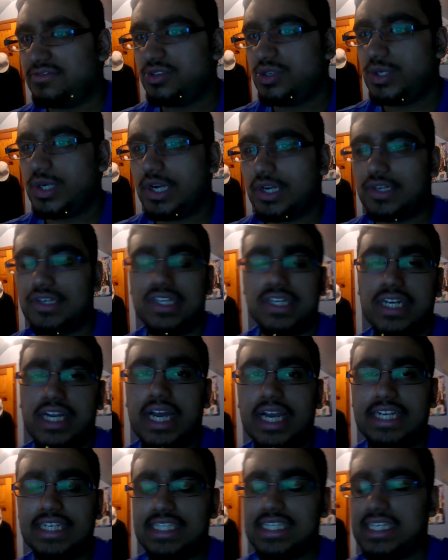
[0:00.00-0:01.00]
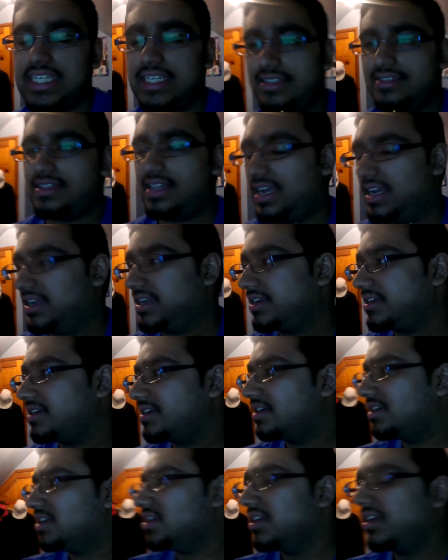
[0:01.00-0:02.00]
219 is like
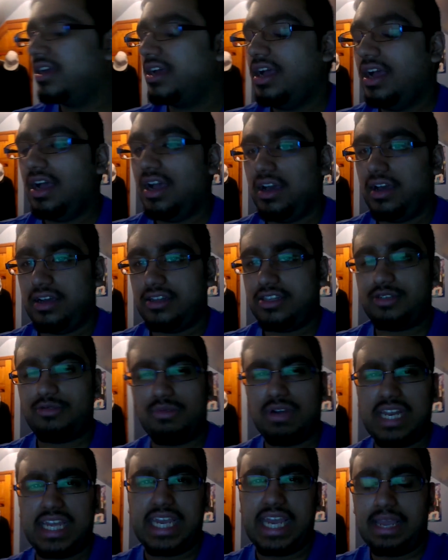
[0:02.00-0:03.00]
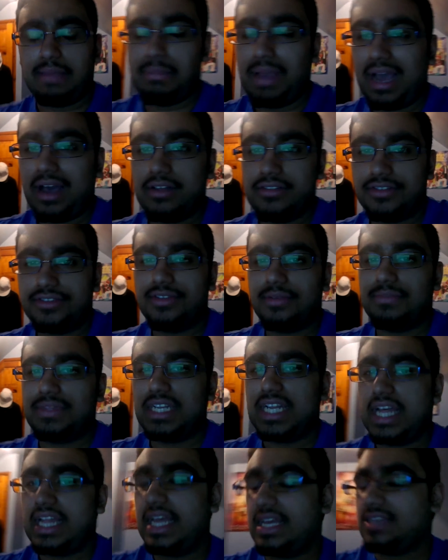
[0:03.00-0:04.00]
£28 or something
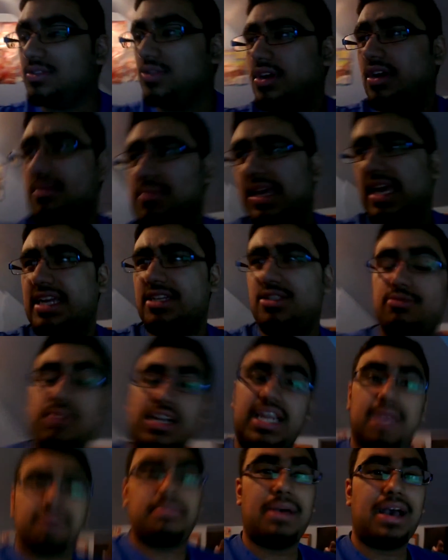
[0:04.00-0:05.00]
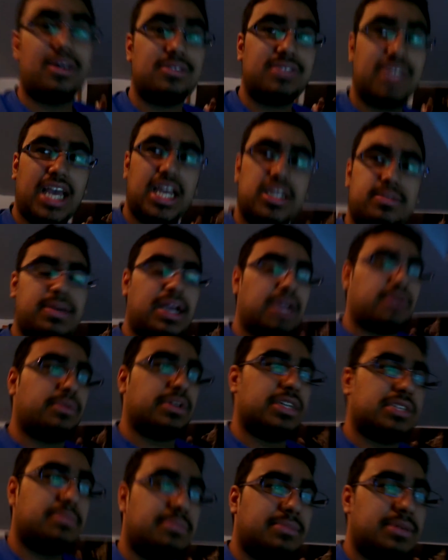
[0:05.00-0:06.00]
like that. So I'm getting £28 cashback,
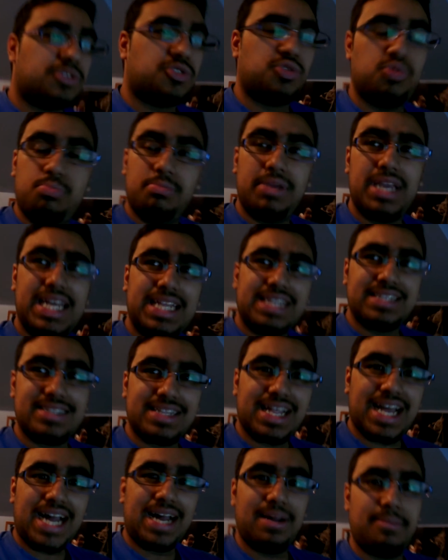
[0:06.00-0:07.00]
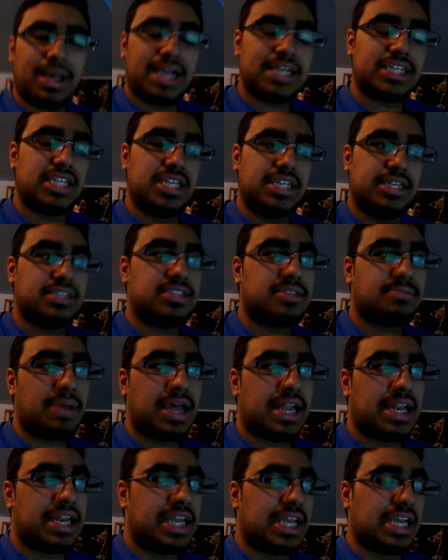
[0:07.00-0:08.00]
which means that I'm actually
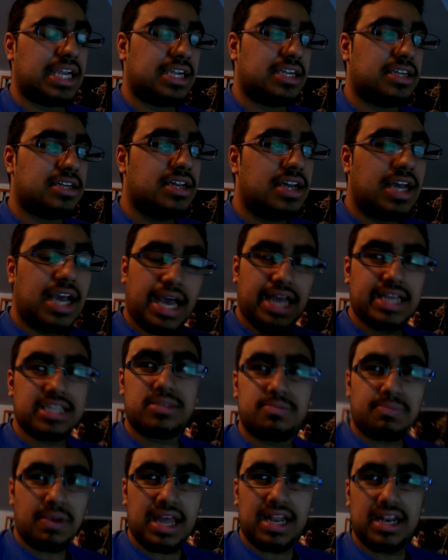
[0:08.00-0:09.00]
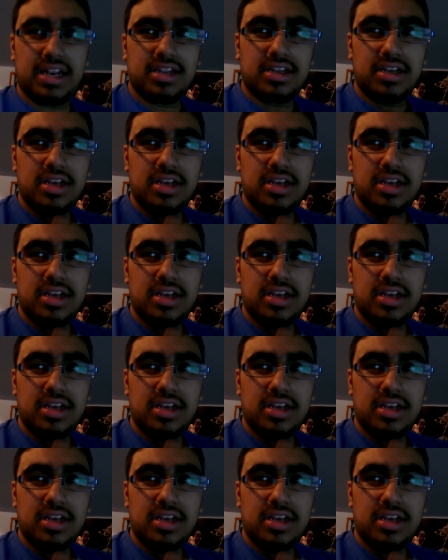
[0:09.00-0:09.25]
spending. I spent